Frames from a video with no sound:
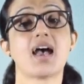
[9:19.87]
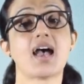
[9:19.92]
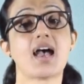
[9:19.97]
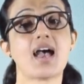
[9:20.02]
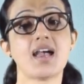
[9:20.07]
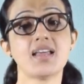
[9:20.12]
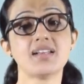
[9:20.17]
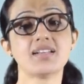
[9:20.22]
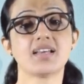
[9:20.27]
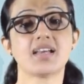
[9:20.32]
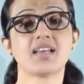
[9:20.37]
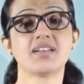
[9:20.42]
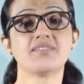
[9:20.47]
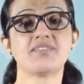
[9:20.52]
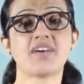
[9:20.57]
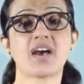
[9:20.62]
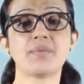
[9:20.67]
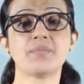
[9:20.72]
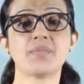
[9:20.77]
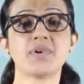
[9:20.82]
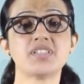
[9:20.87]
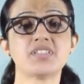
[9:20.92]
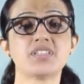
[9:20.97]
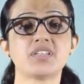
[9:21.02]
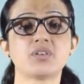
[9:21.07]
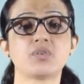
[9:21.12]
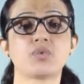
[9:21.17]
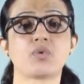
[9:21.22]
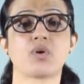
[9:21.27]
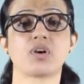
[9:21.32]
and
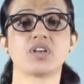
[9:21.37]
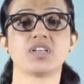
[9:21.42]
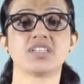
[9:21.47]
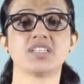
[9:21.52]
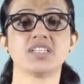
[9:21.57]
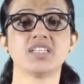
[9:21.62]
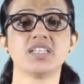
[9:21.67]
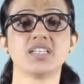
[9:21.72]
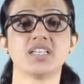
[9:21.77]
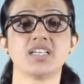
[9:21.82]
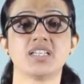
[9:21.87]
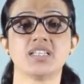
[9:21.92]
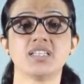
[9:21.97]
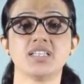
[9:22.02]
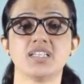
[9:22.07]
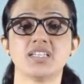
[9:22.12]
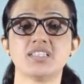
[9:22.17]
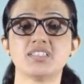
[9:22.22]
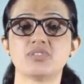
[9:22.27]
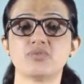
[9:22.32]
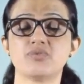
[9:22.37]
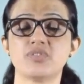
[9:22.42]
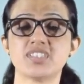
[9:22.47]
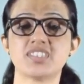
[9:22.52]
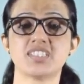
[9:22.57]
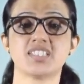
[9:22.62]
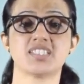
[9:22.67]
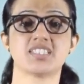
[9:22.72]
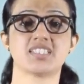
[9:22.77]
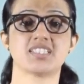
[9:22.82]
environmental quality in its
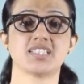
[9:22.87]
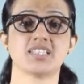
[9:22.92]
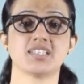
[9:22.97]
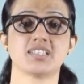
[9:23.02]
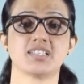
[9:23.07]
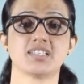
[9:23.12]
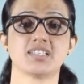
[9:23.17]
vicinity.